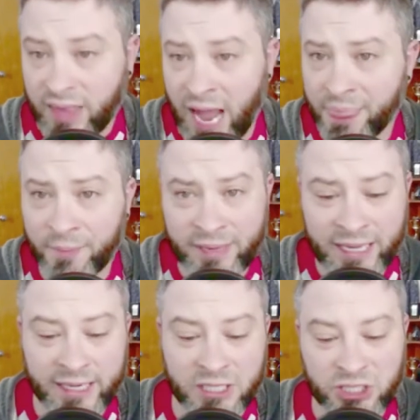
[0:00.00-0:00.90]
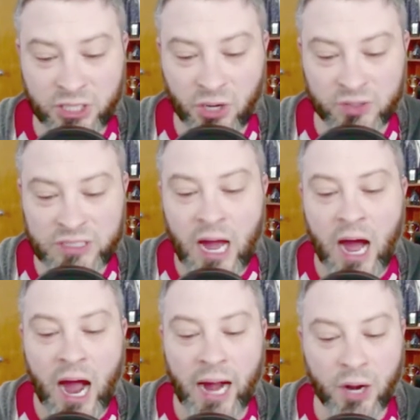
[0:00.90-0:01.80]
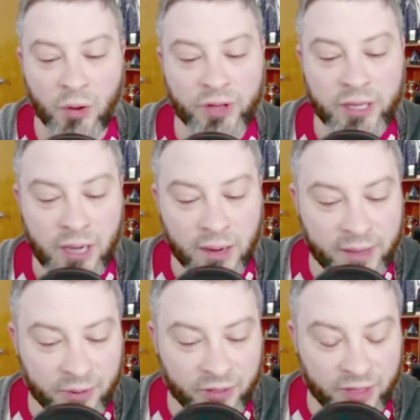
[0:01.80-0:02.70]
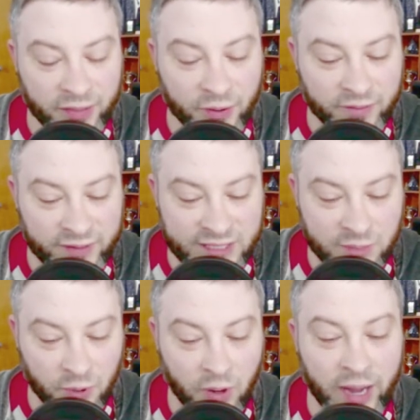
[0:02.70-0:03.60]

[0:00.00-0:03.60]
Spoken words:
at the beginning, she goes, "I know that young people think they're invincible